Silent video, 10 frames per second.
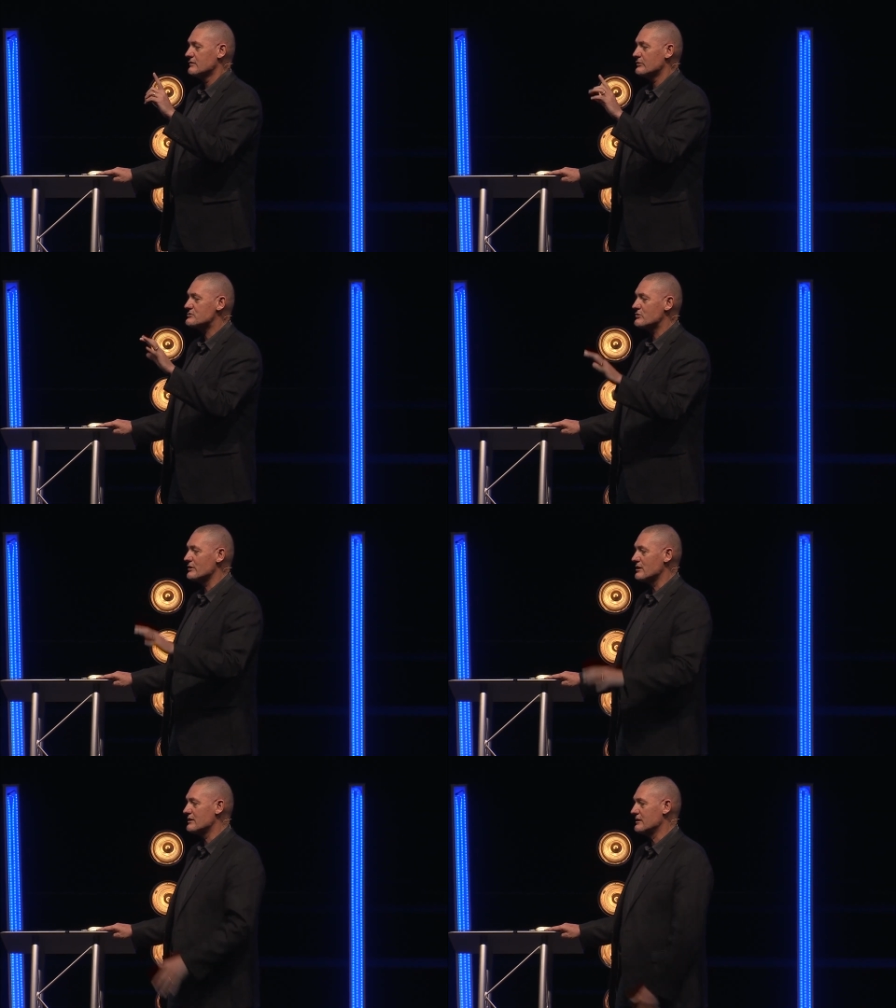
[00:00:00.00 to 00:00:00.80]
What's
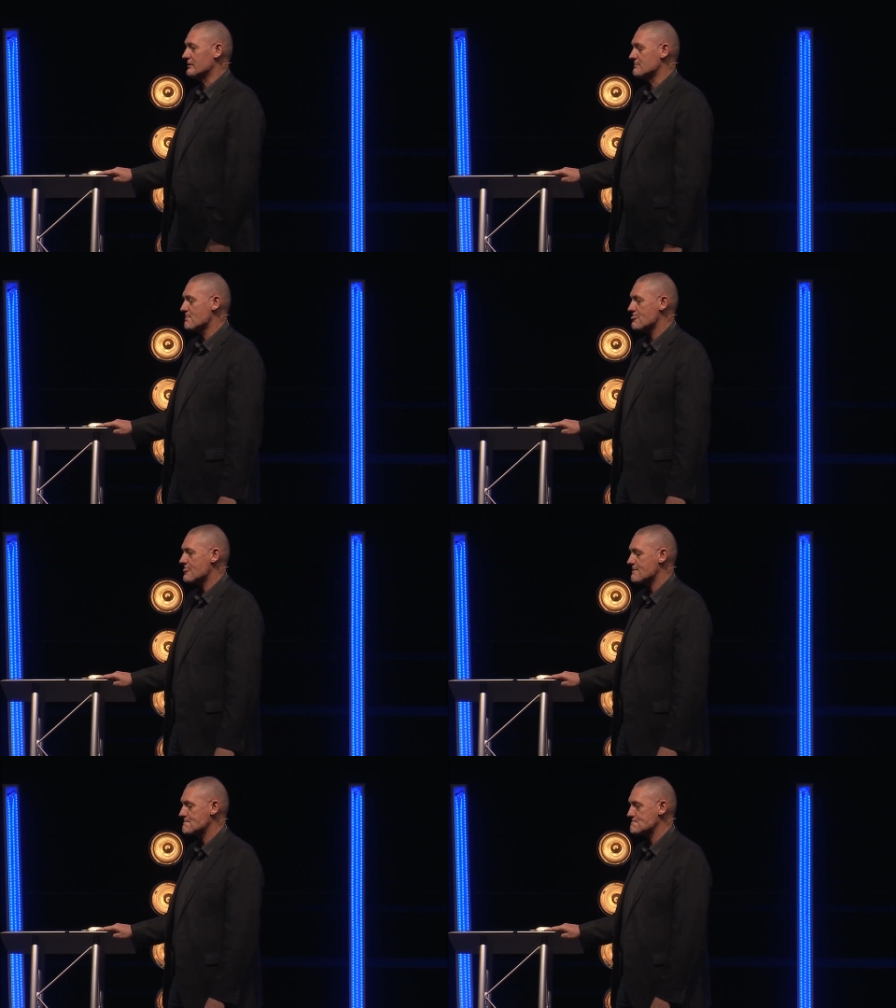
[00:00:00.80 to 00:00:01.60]
going on here?
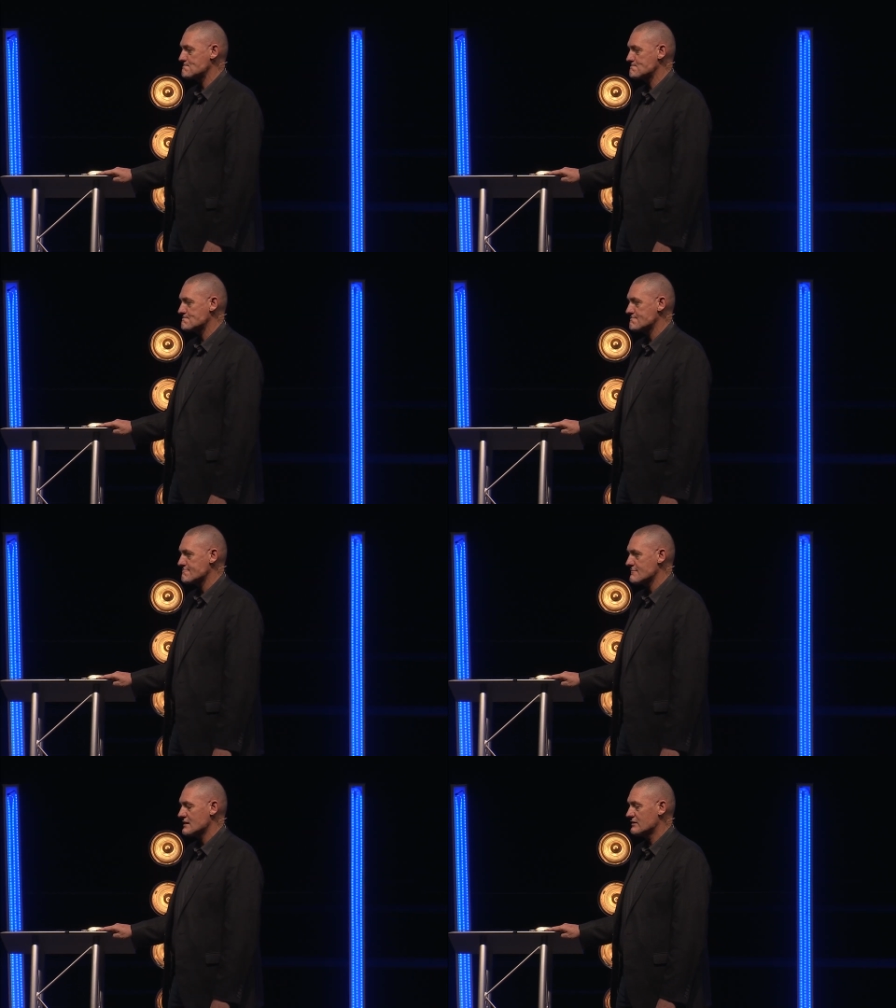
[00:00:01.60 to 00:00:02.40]

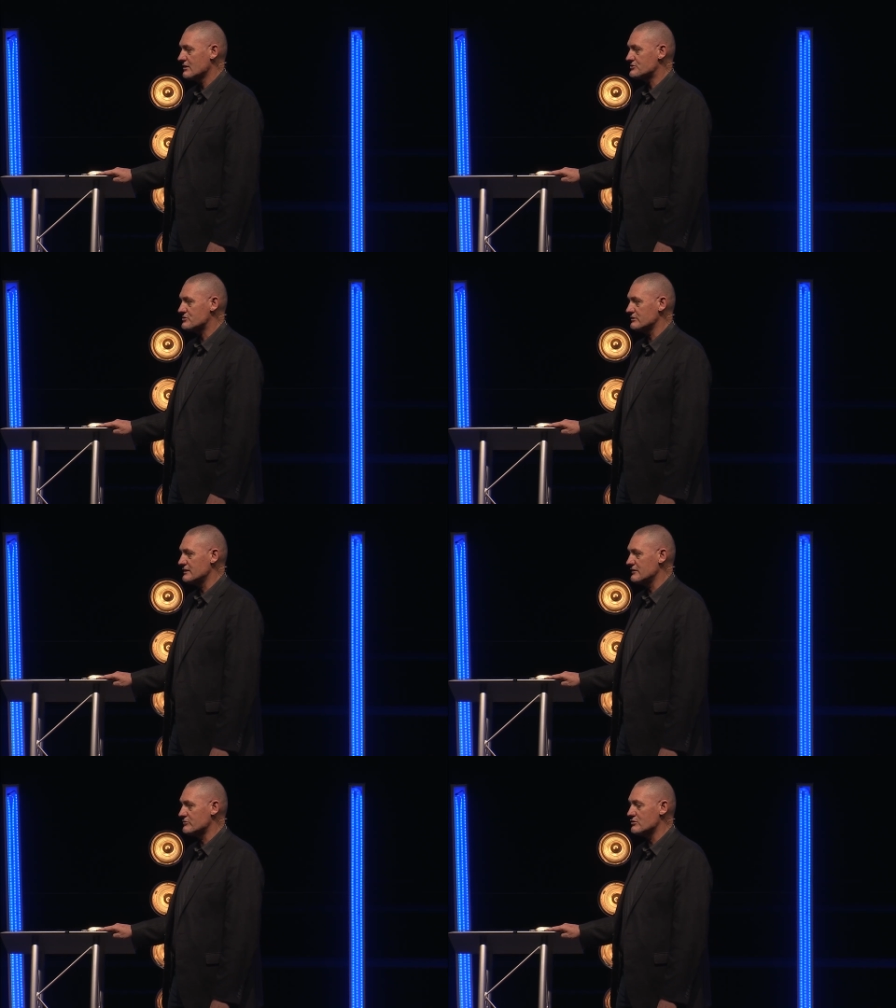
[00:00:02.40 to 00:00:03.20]

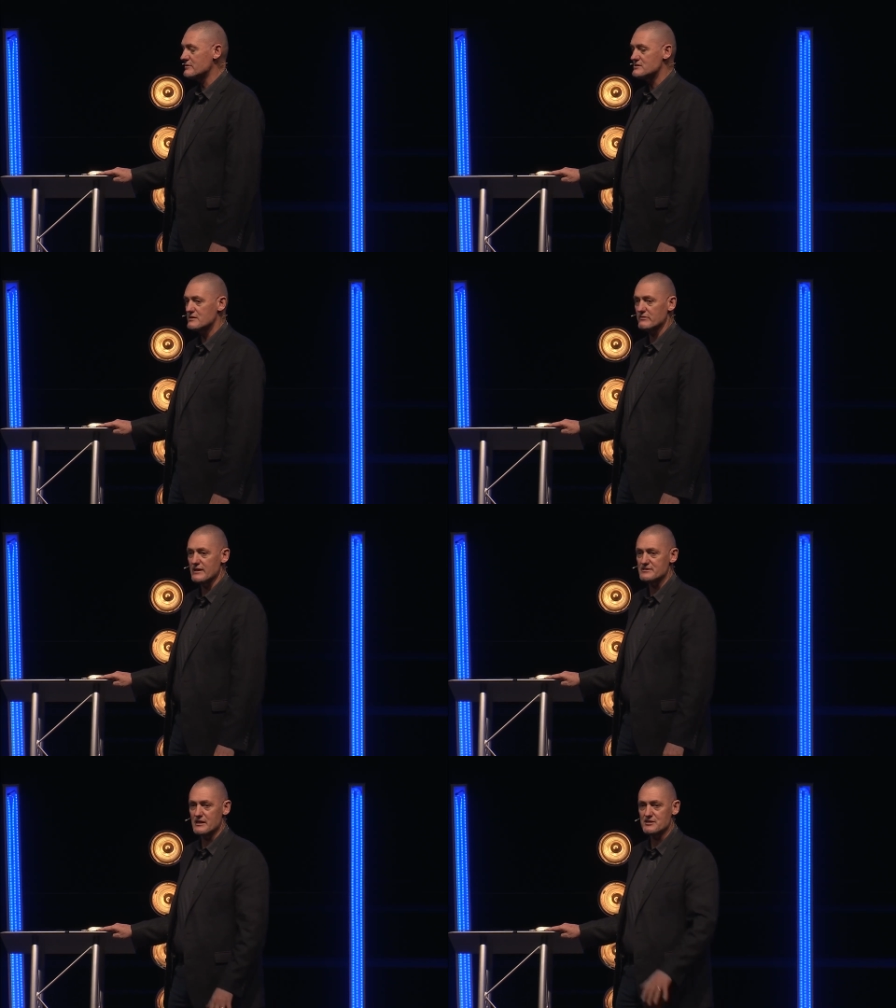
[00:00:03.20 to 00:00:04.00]
Culturally, in Roman
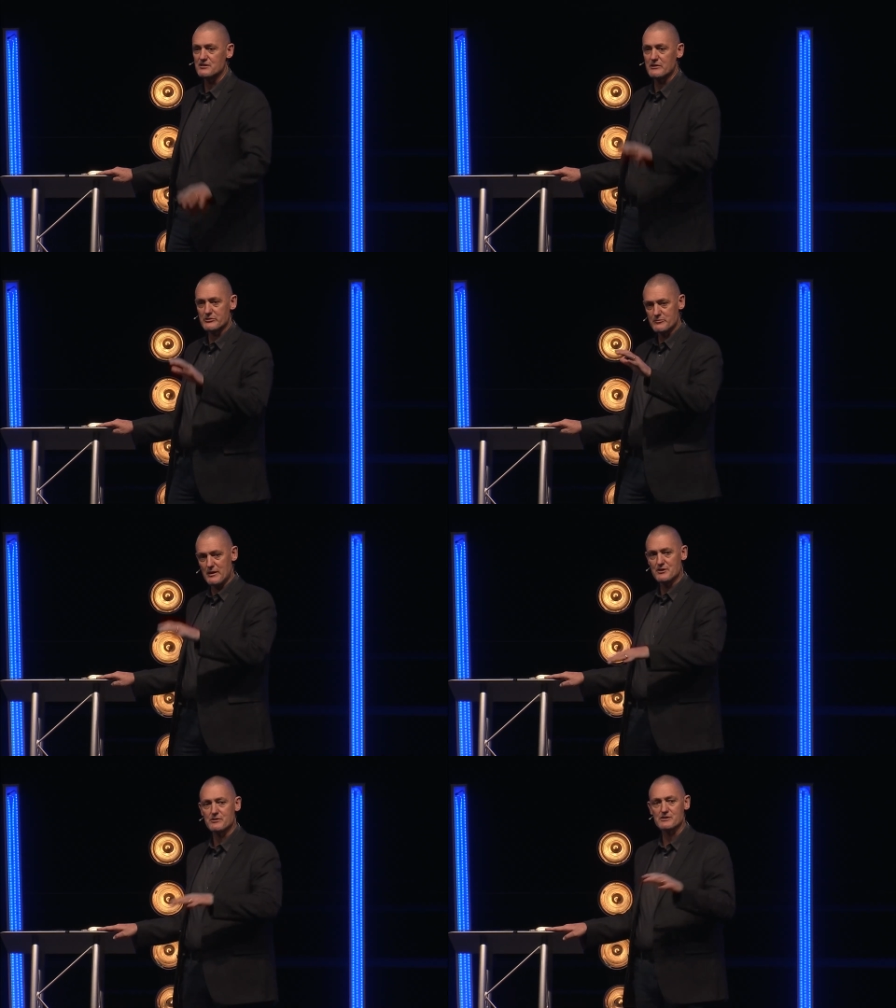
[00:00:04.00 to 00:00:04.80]
civilization, there was
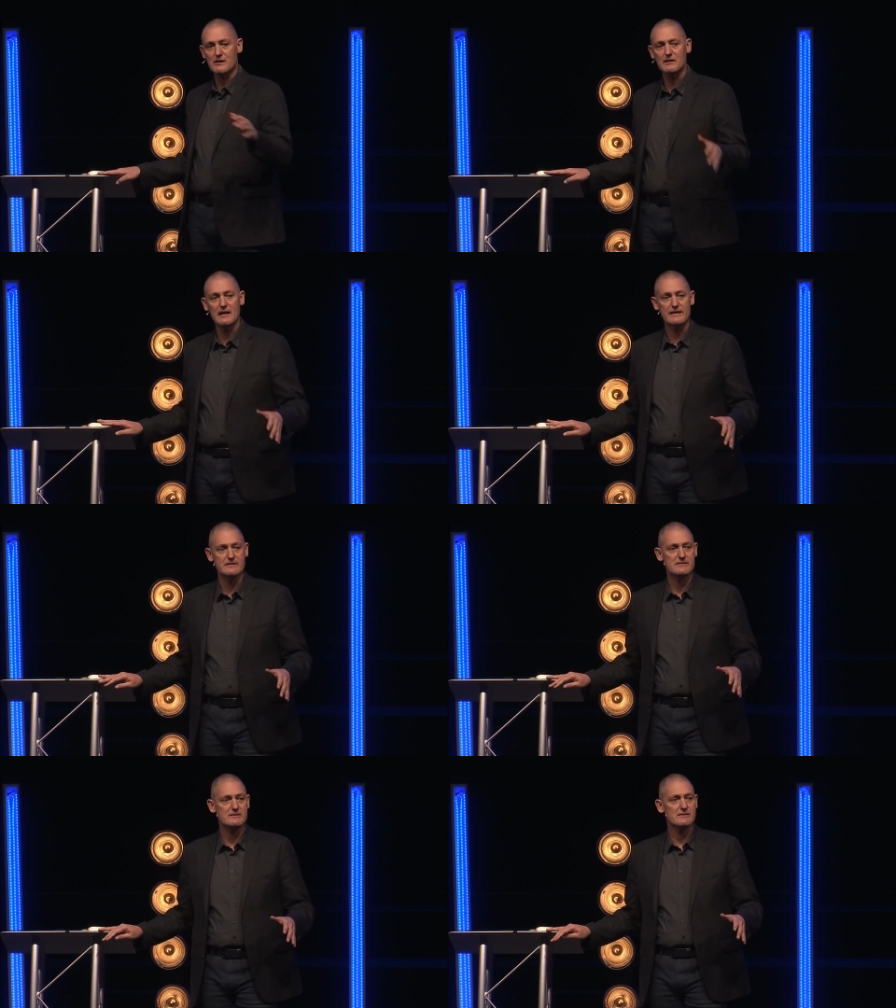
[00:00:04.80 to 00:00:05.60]
patrons and
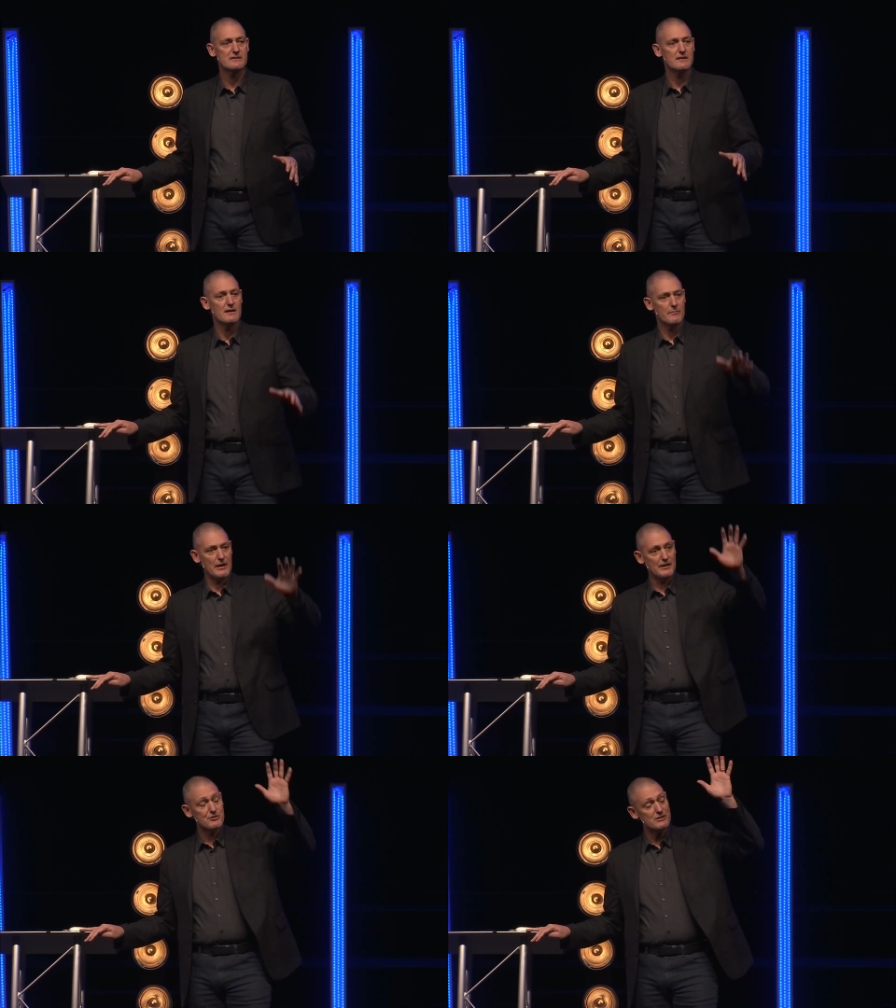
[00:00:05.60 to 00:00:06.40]
clients.
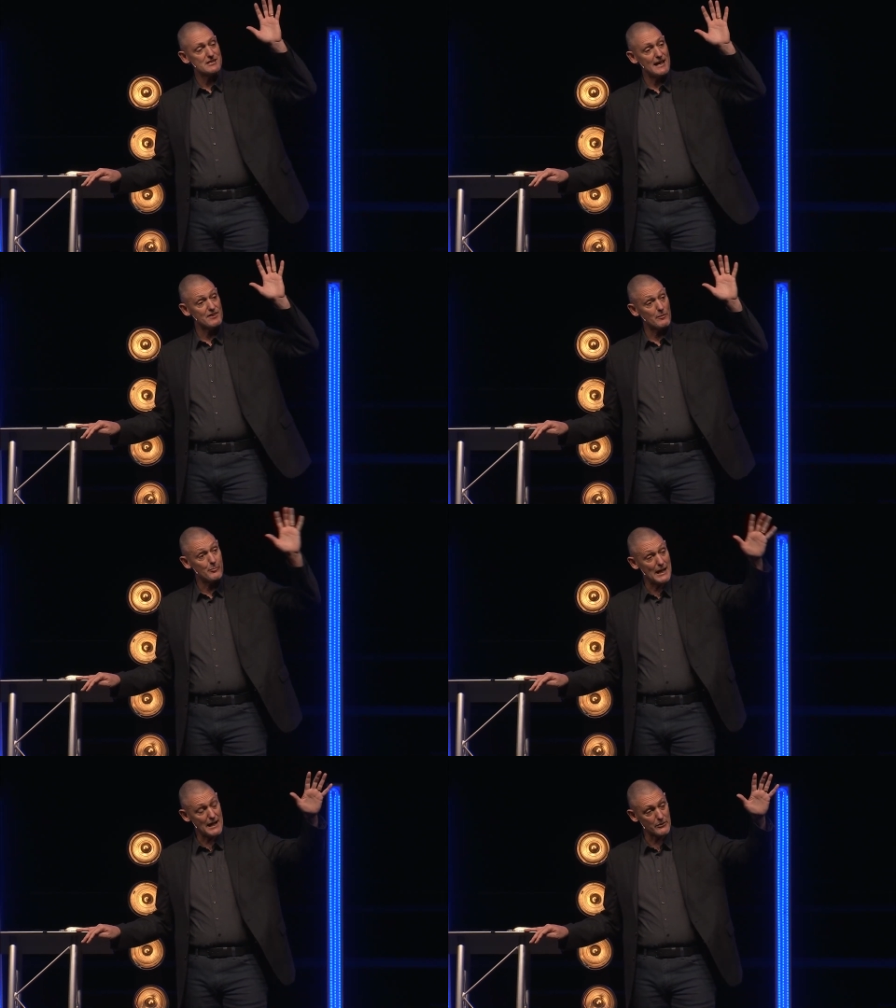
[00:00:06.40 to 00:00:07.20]
Patrons had the
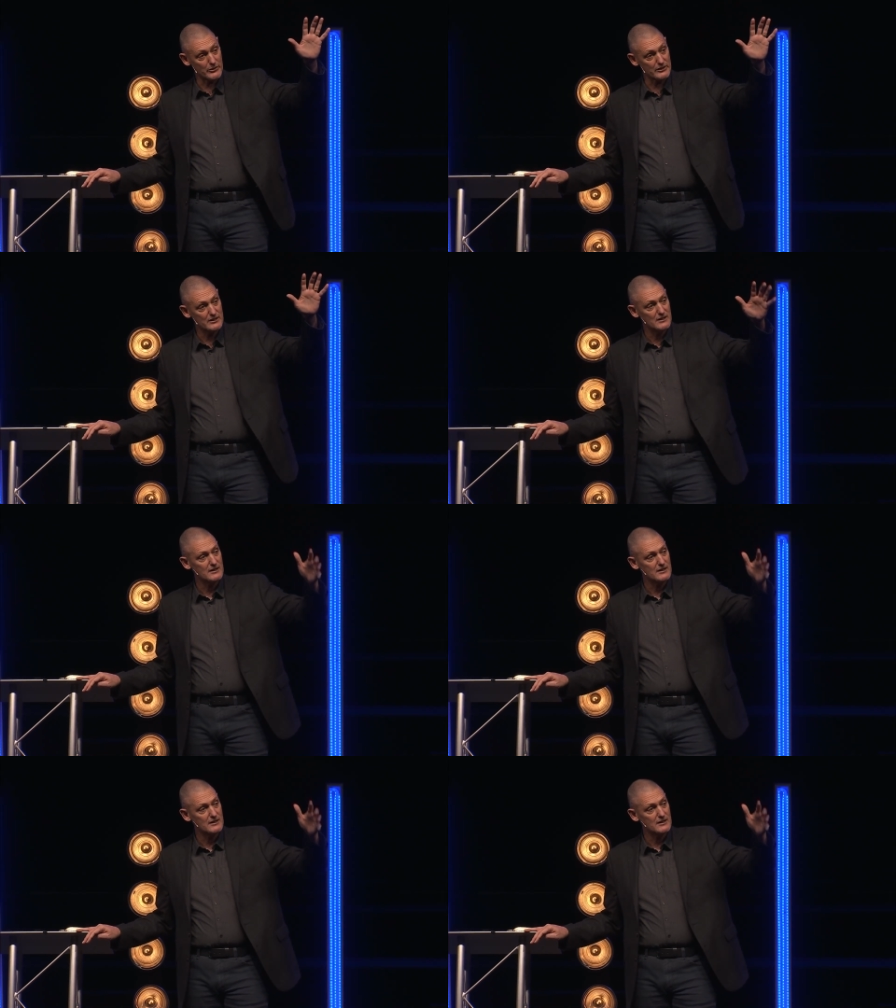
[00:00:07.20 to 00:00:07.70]
power.